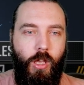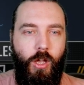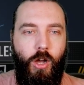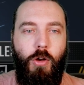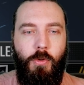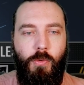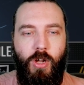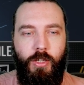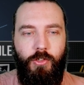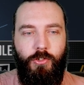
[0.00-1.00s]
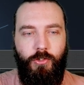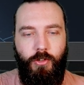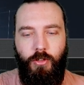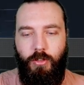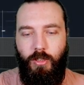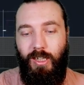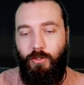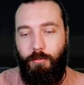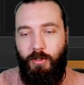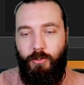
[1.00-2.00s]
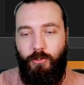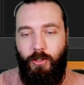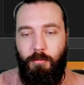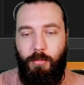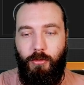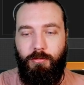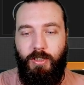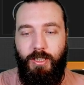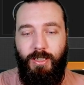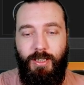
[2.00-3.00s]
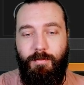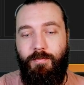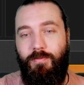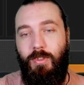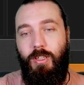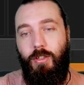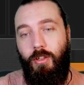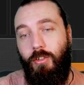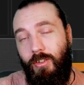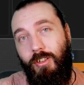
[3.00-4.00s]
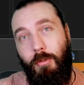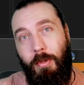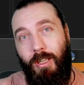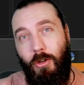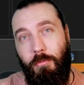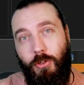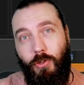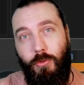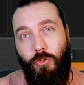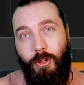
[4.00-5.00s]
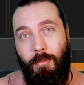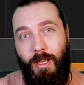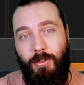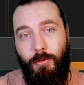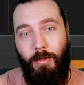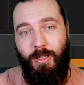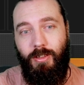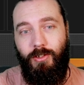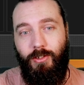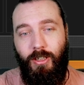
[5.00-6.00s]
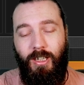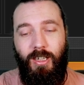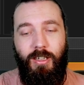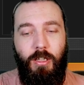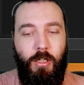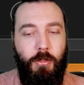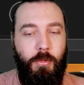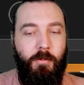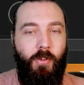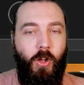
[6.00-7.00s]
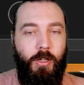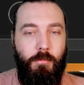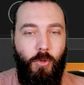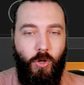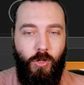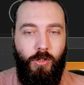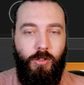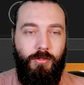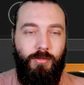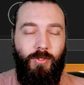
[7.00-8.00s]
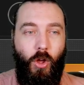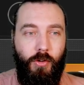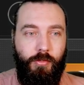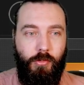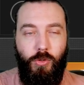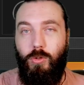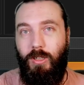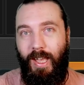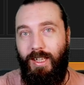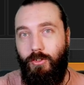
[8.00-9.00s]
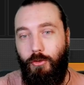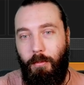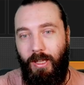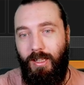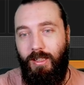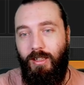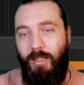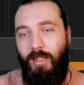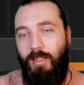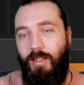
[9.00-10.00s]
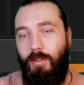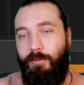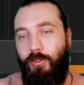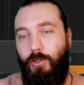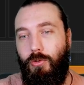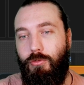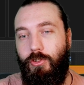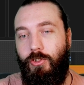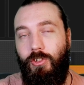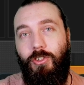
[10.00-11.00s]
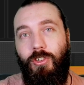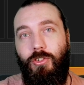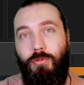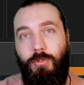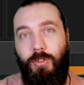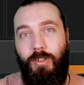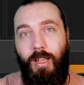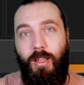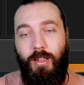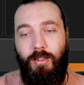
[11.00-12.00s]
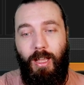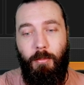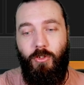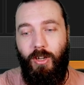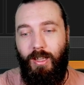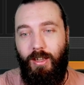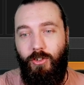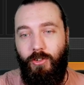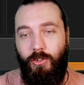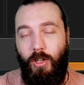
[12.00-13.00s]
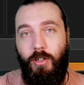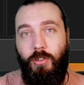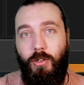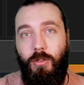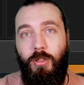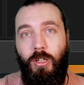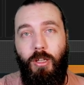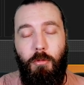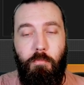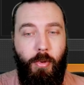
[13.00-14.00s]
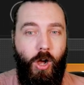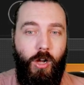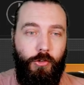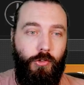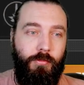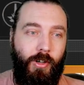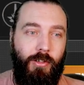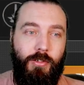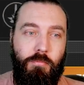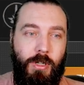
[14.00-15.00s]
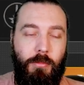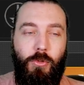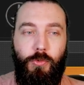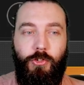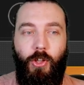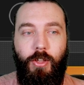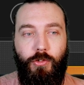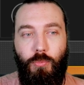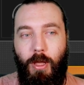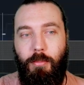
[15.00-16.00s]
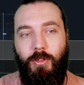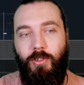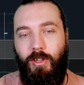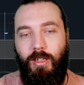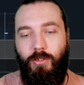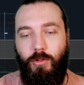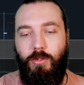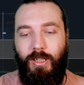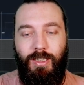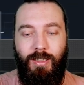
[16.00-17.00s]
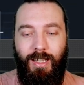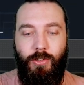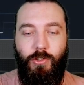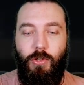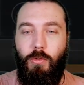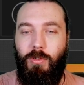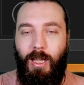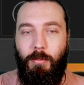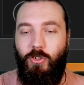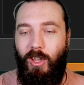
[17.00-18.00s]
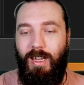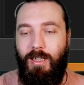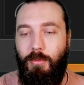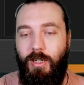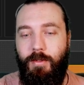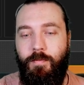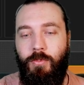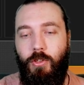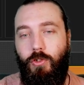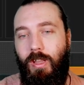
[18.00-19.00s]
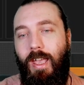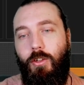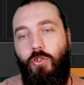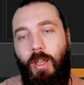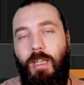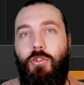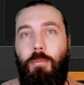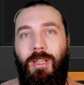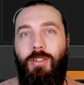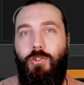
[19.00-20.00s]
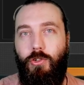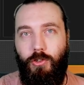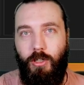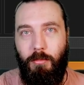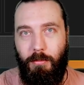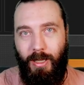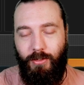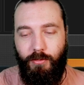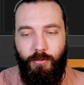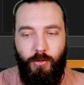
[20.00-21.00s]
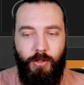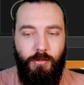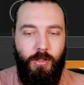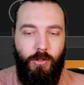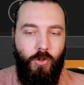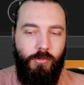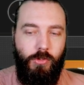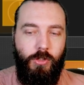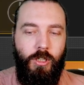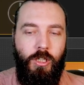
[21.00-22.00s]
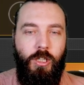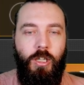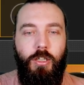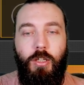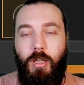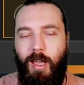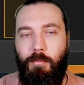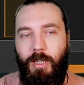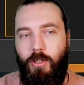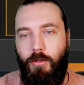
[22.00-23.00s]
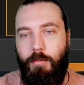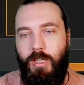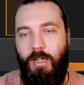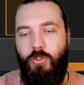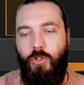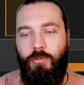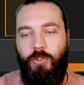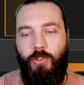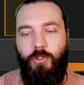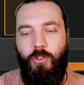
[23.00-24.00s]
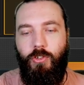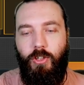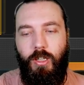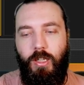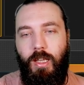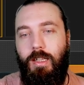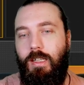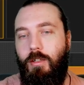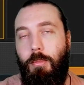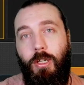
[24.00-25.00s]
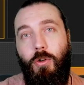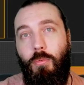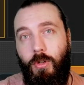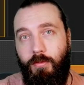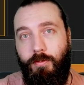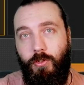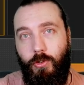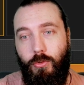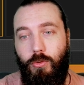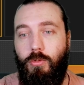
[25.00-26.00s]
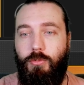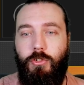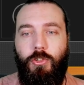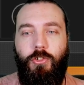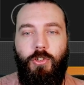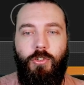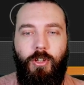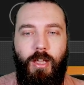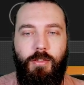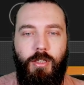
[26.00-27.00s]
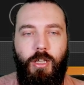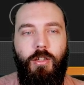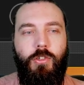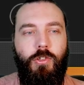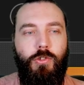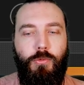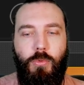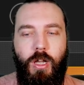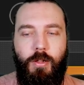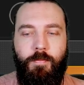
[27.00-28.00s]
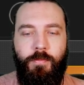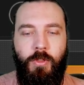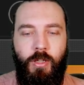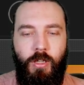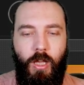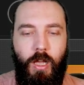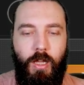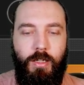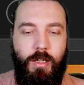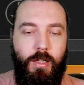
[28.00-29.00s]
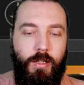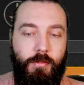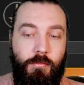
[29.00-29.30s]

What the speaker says: Armor-wise, it's pretty simple, really. You pick up the 2 ship HPs. They're going to provide more overall HP than the physical resistance damage negation is going to do, bar some very minimal-sized weapons that do like next to no damage anyway. So that extra HP is just going to be better for you in the long run. You can pick up the energy resistance here, and then you pick up 1 physical resistance at the end as well. And